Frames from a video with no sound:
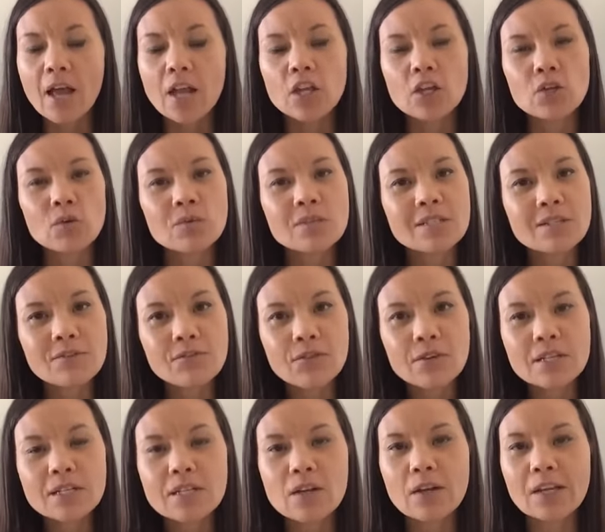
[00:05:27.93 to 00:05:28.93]
You know,
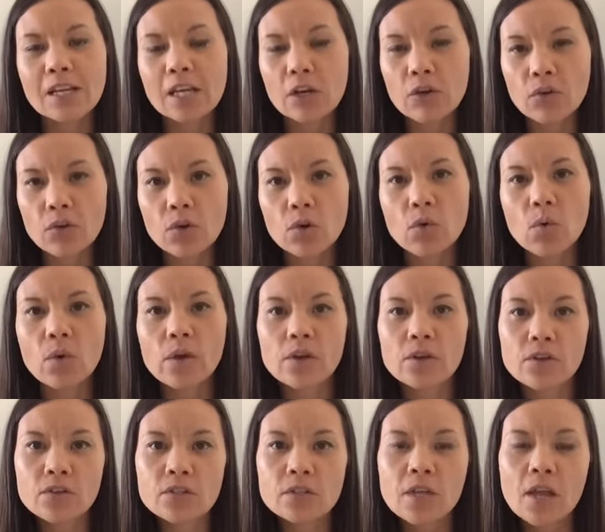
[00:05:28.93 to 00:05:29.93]
different carrier
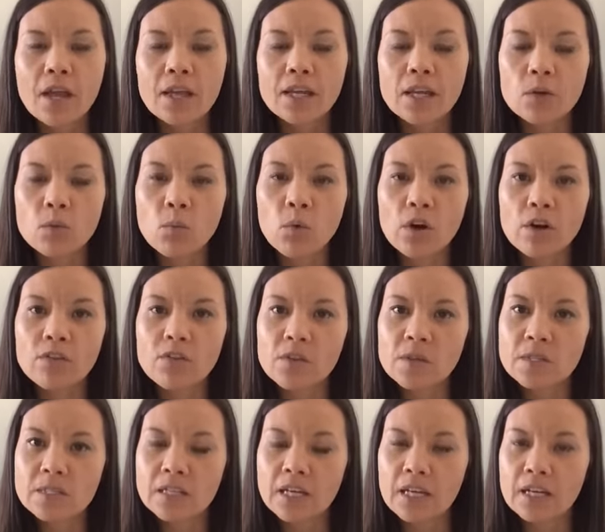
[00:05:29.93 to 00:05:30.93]
oils can work for the
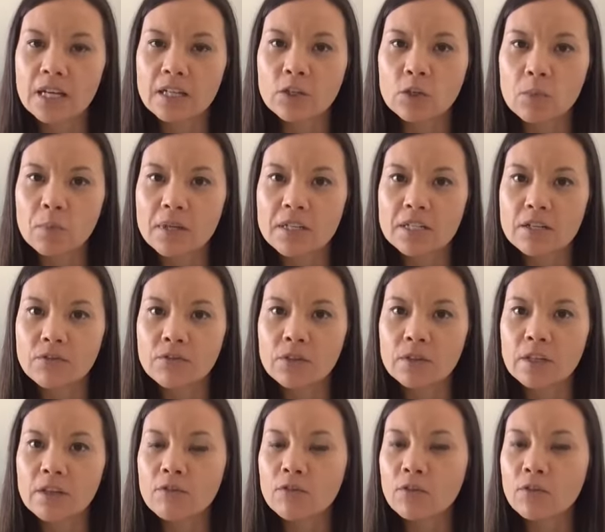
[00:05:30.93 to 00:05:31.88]
skin a little bit differently.